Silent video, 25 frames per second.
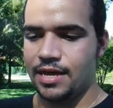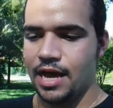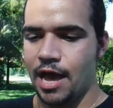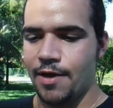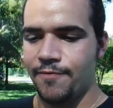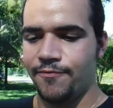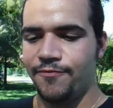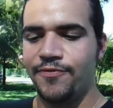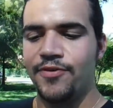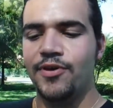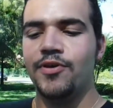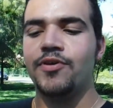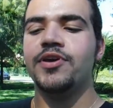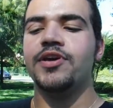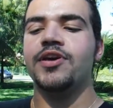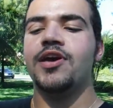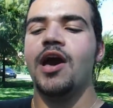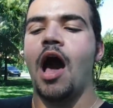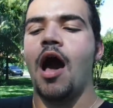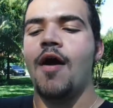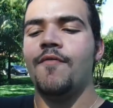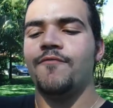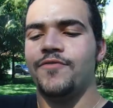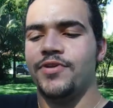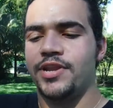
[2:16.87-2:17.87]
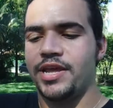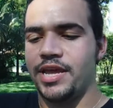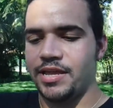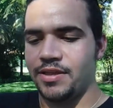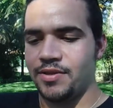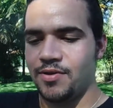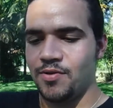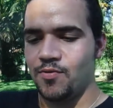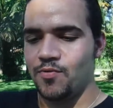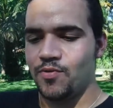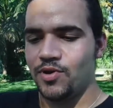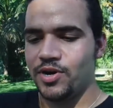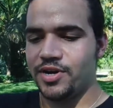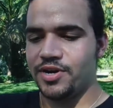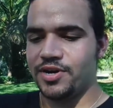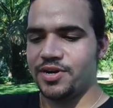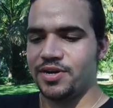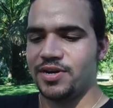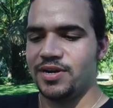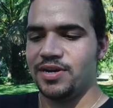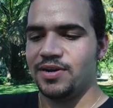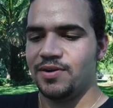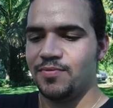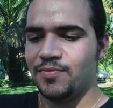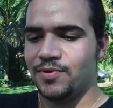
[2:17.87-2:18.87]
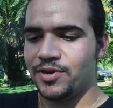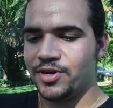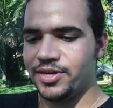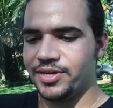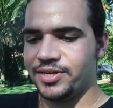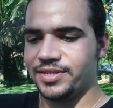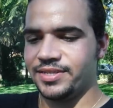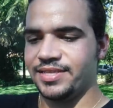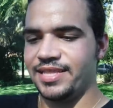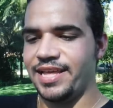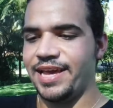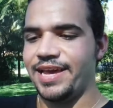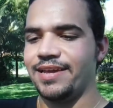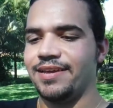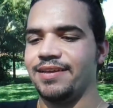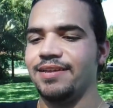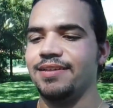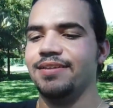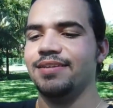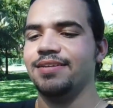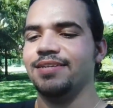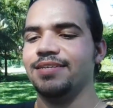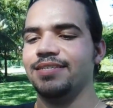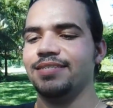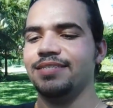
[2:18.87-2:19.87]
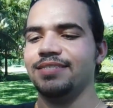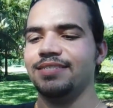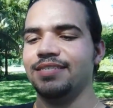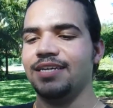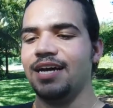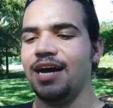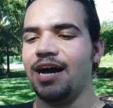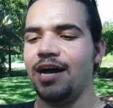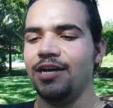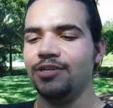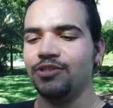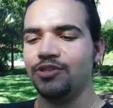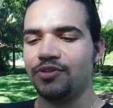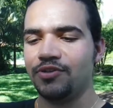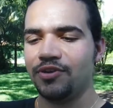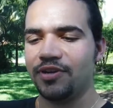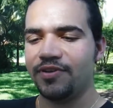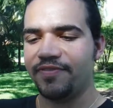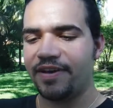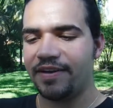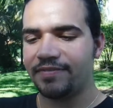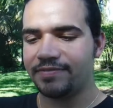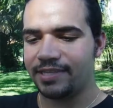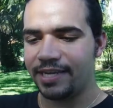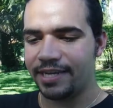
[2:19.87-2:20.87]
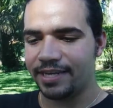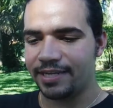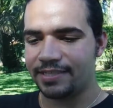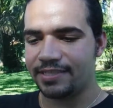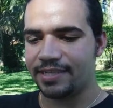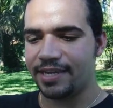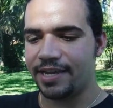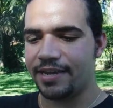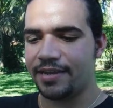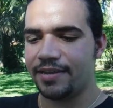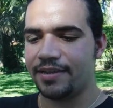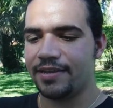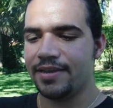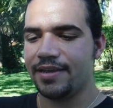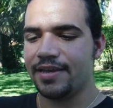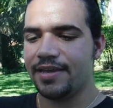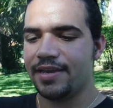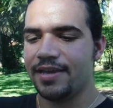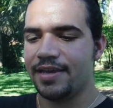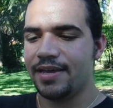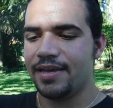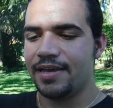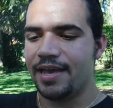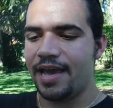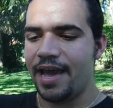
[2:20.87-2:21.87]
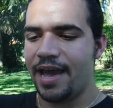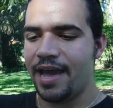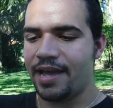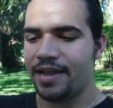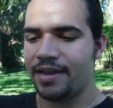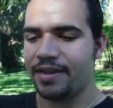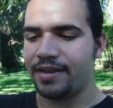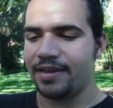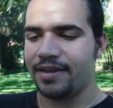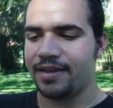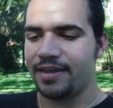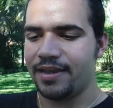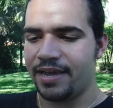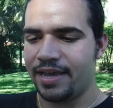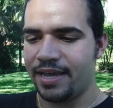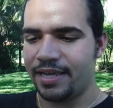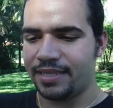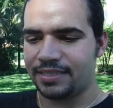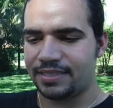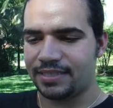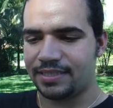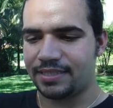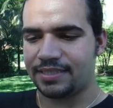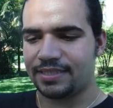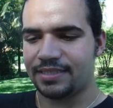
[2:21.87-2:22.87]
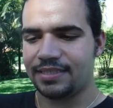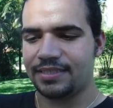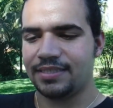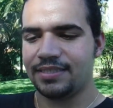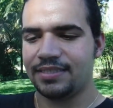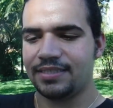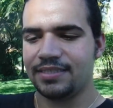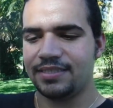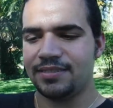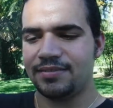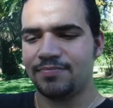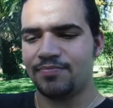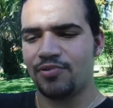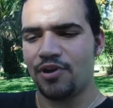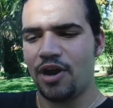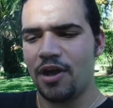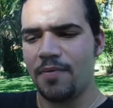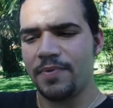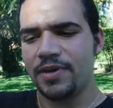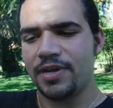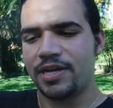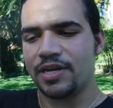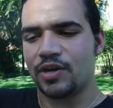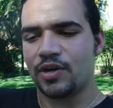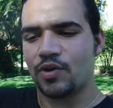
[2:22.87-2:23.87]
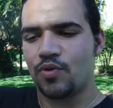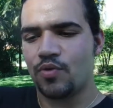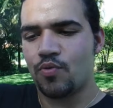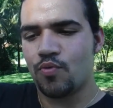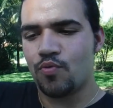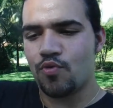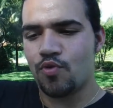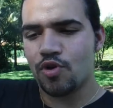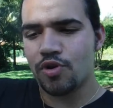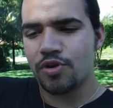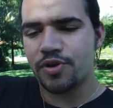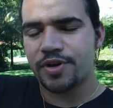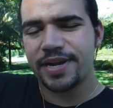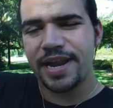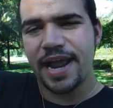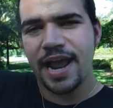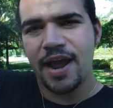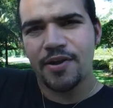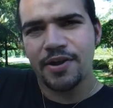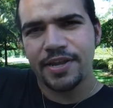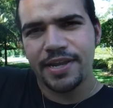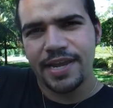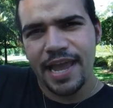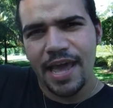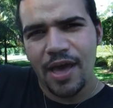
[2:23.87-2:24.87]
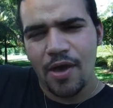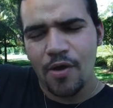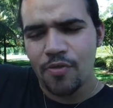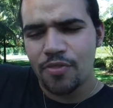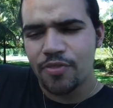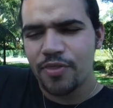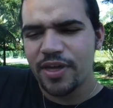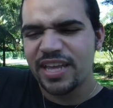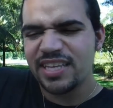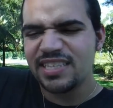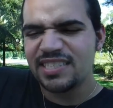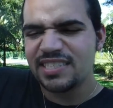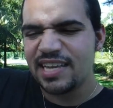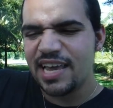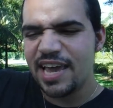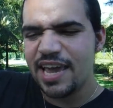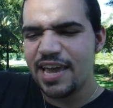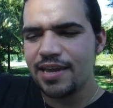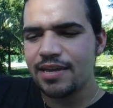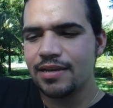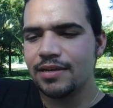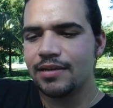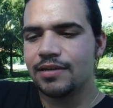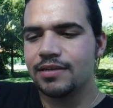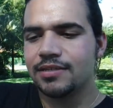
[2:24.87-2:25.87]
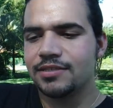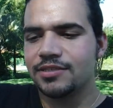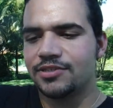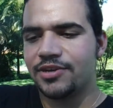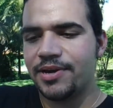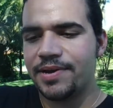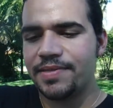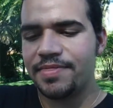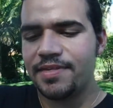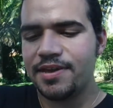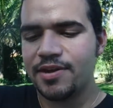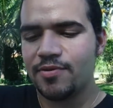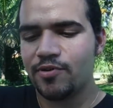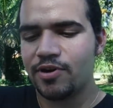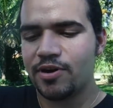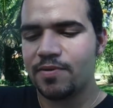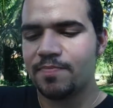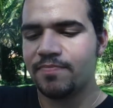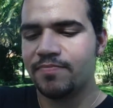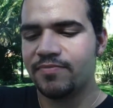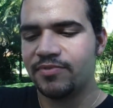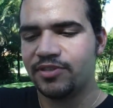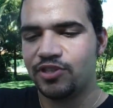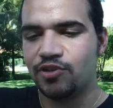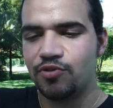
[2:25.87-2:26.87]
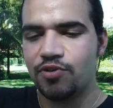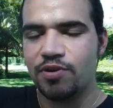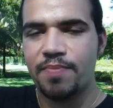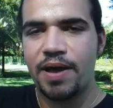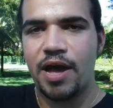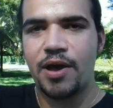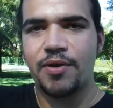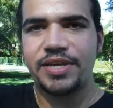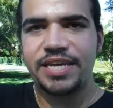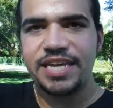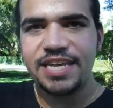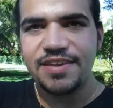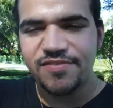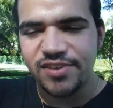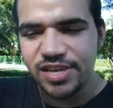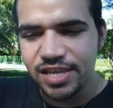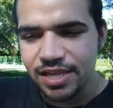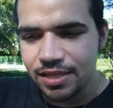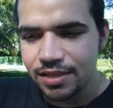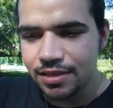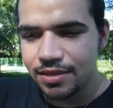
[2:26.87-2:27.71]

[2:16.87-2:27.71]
I'm feeling confident. We're like 135 seconds in, and it's probably a quarter down in health, I'd say. So I think we're doing about even.